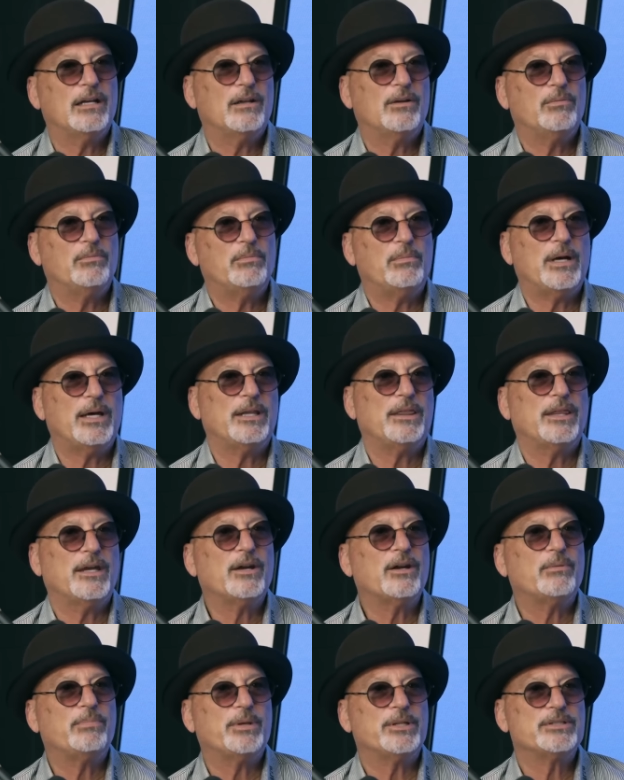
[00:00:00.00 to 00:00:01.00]
my
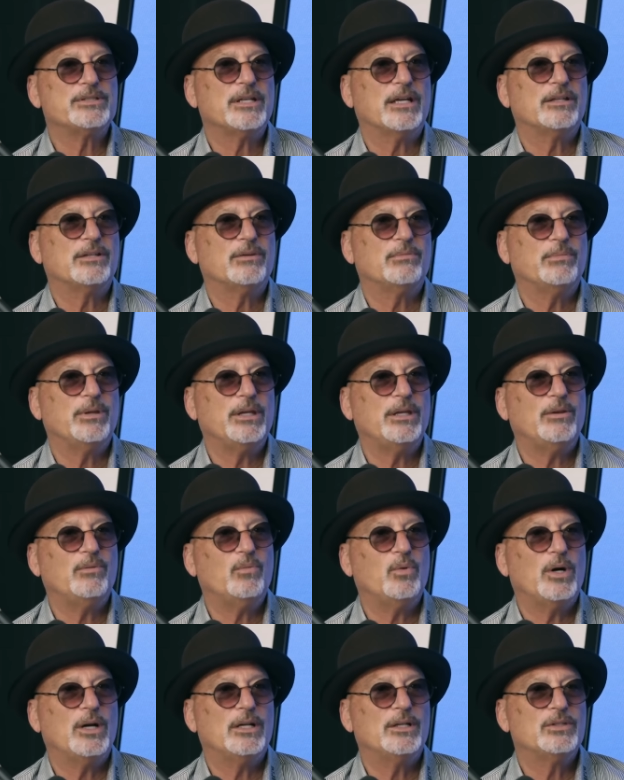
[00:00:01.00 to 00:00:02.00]
therapist said to me
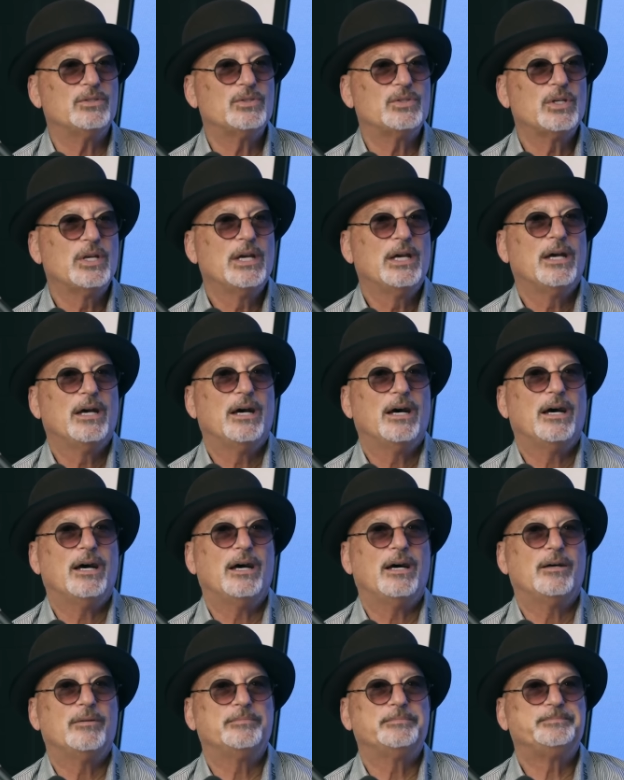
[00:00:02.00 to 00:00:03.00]
was,
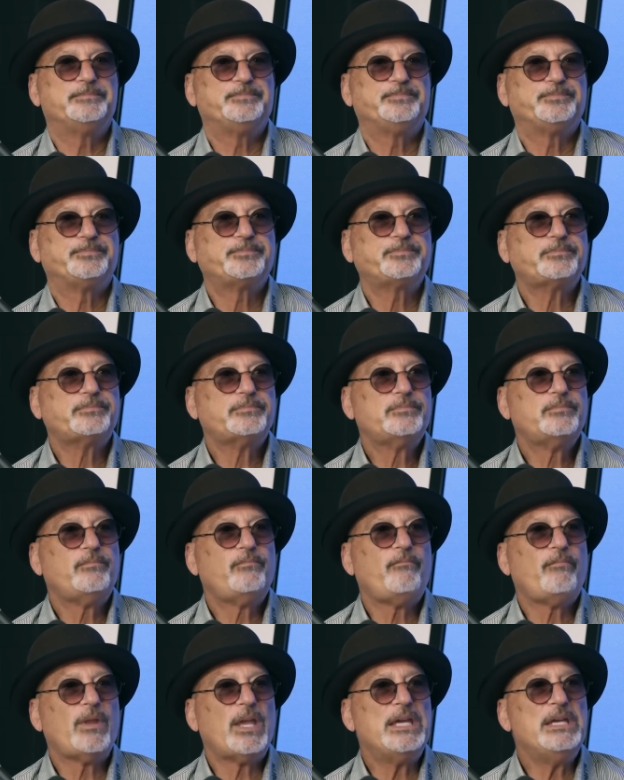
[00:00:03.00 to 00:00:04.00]
um,
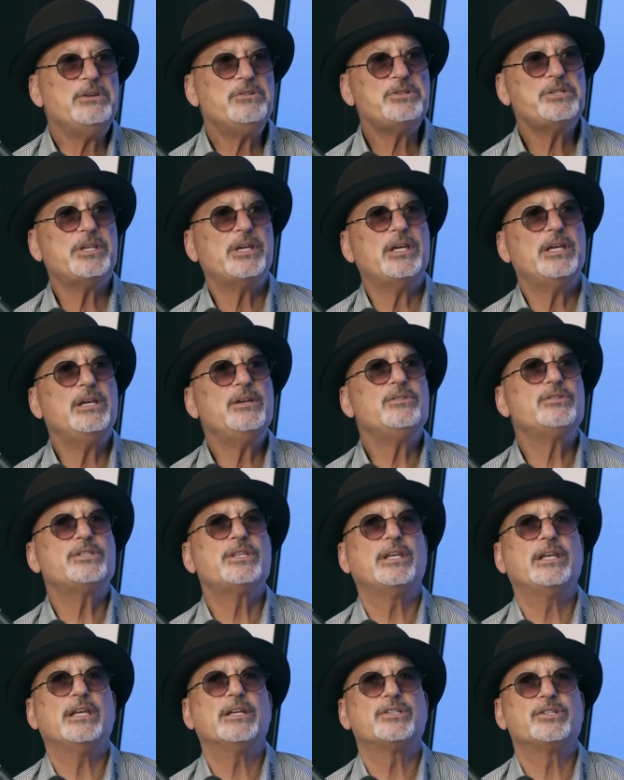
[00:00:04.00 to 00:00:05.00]
"Here's the here's
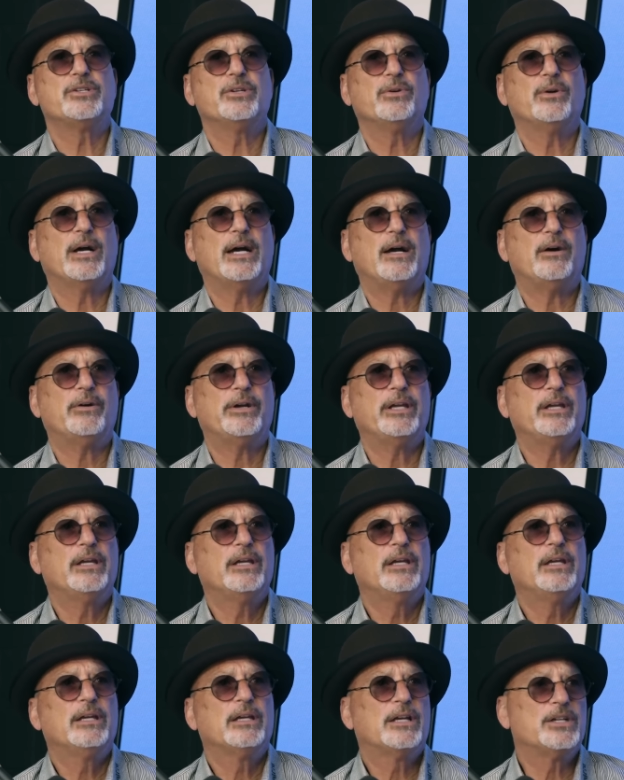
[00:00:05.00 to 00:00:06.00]
the issue, Howie."
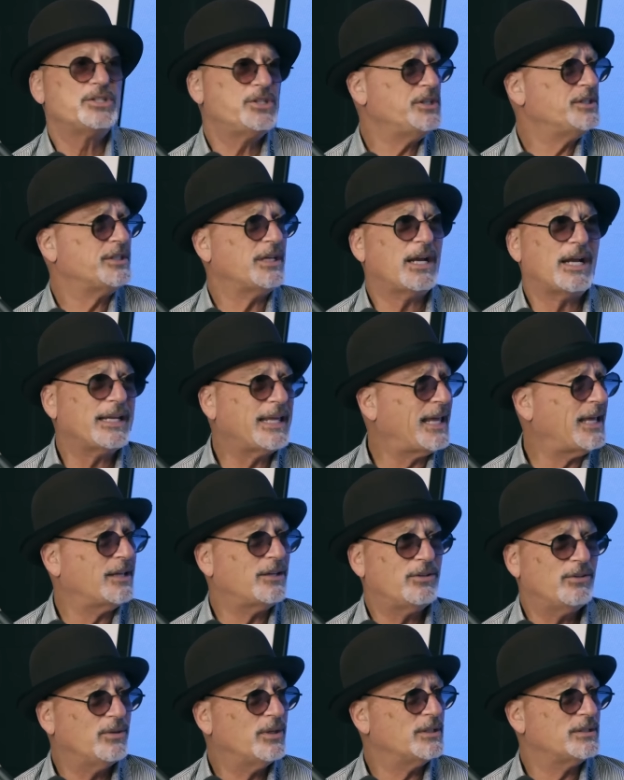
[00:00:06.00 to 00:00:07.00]
Because she said, I
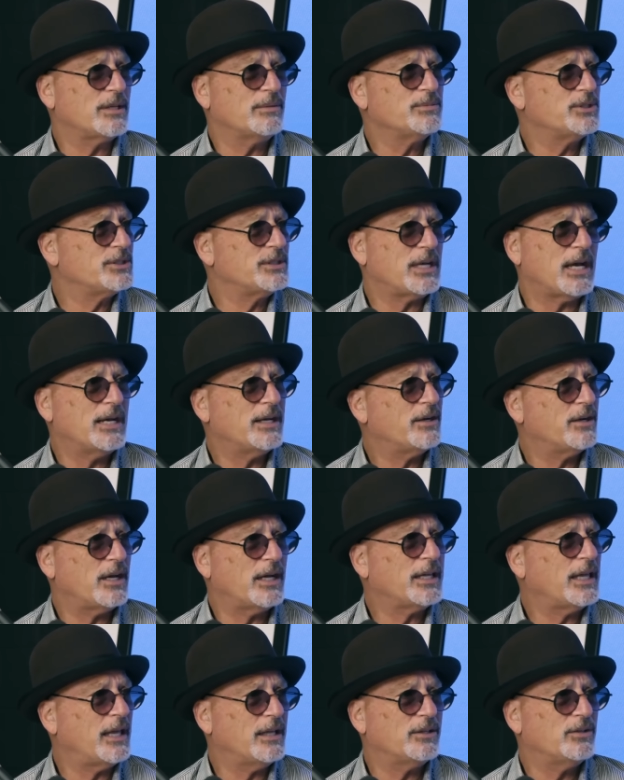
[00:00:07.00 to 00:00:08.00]
can't do this. I'm just tired. I
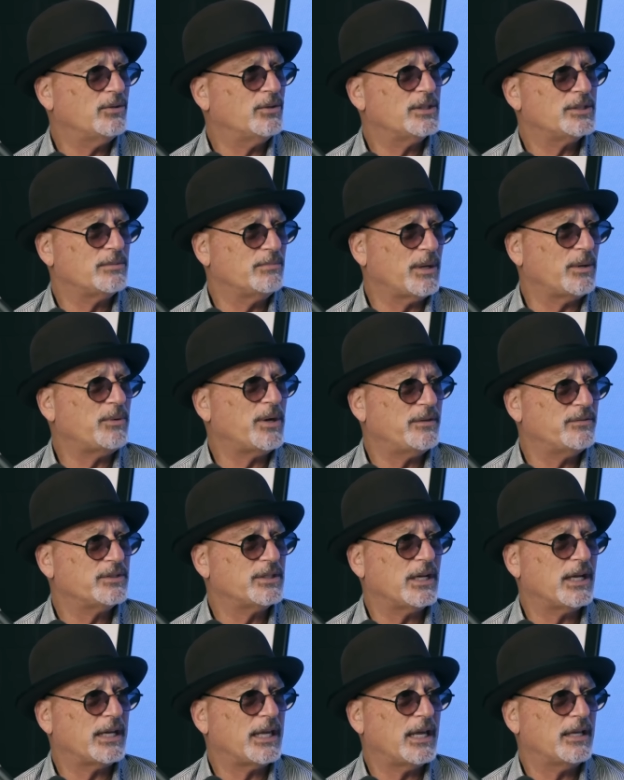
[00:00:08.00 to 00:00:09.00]
can't do this. My wife
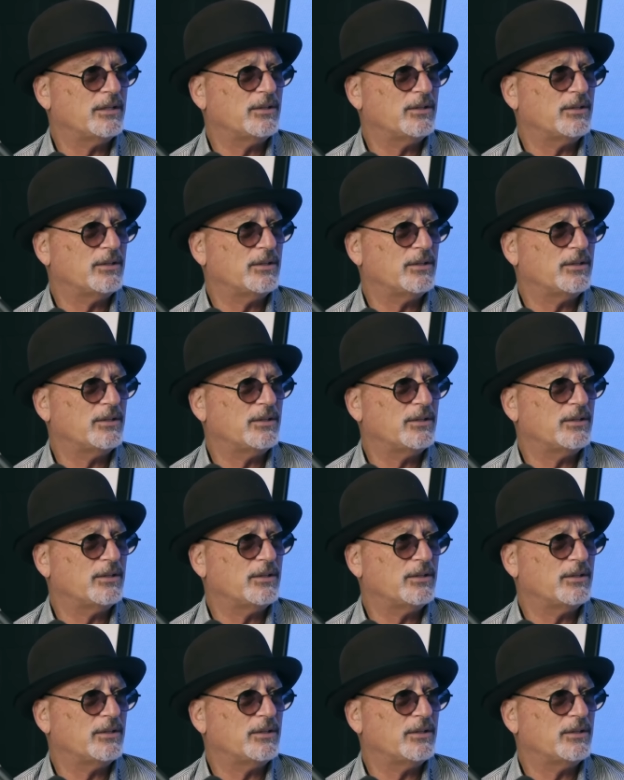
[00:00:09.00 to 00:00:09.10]
said, I can't